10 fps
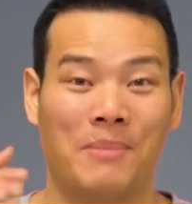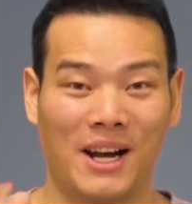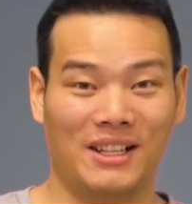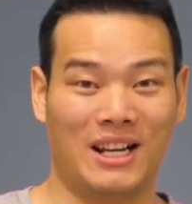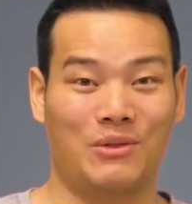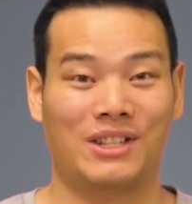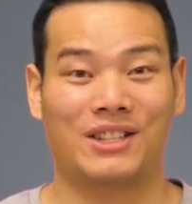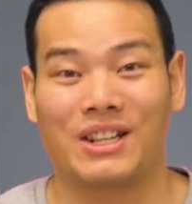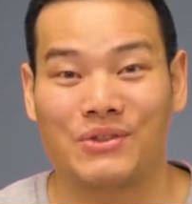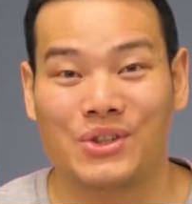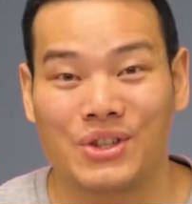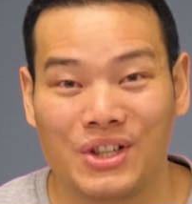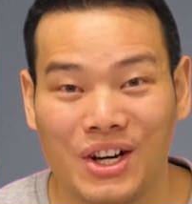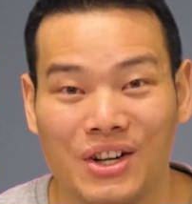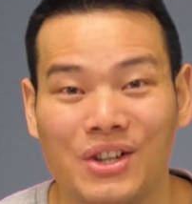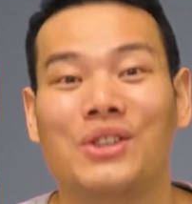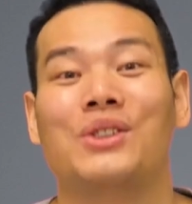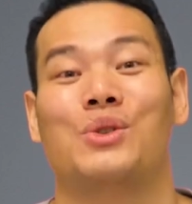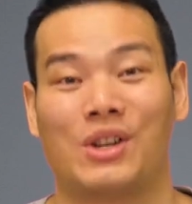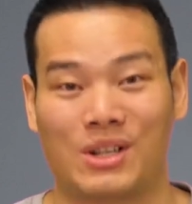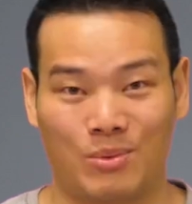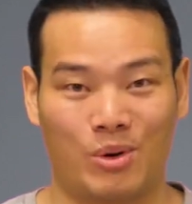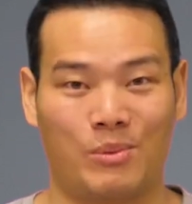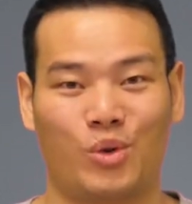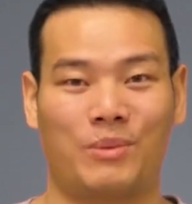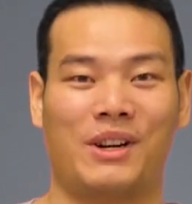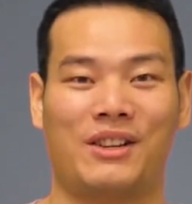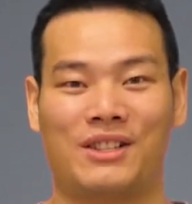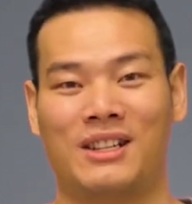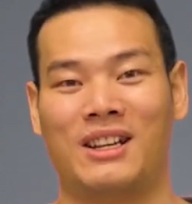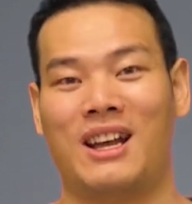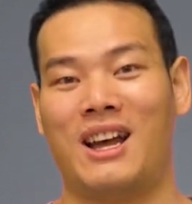but I will just leave it to you to explore more, because